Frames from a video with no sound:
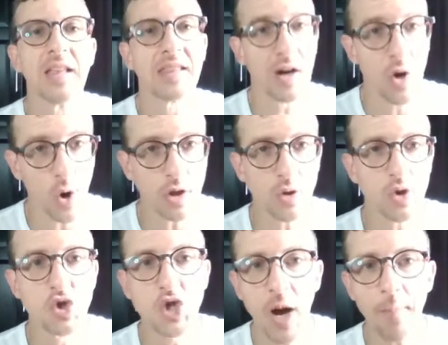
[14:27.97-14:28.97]
They're going to
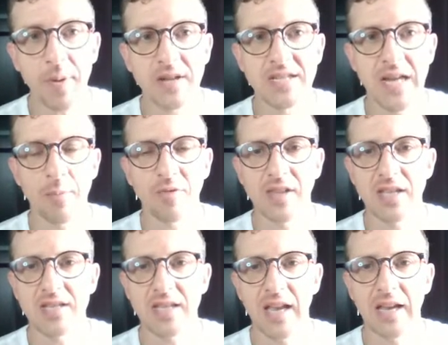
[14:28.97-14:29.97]
jump in some of
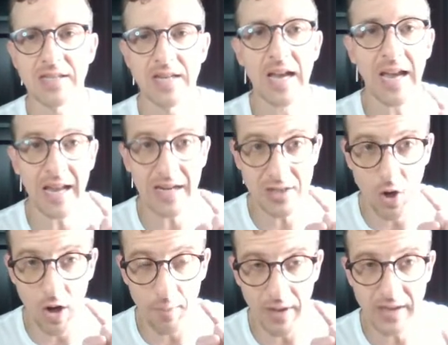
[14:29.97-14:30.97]
these things, and it's
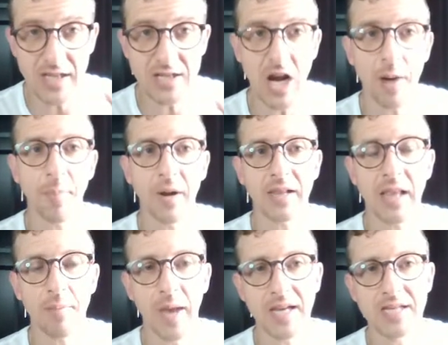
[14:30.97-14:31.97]
going to be this company
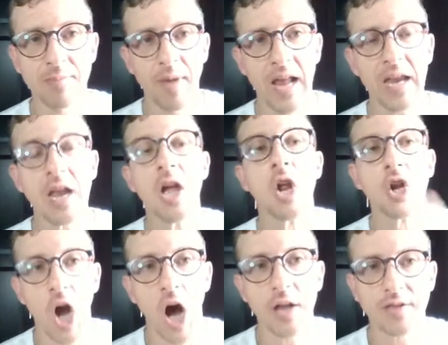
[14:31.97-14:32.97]
that makes the money,
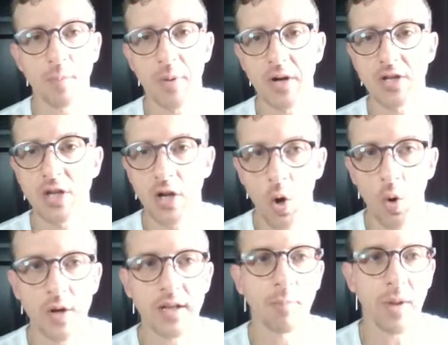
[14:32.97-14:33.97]
not the person
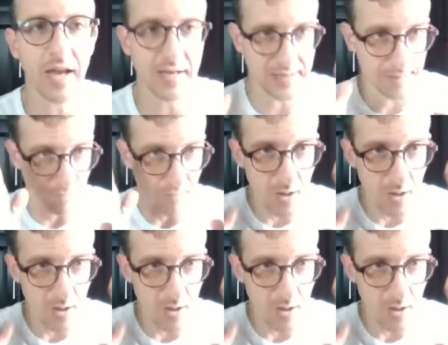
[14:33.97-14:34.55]
owning the place.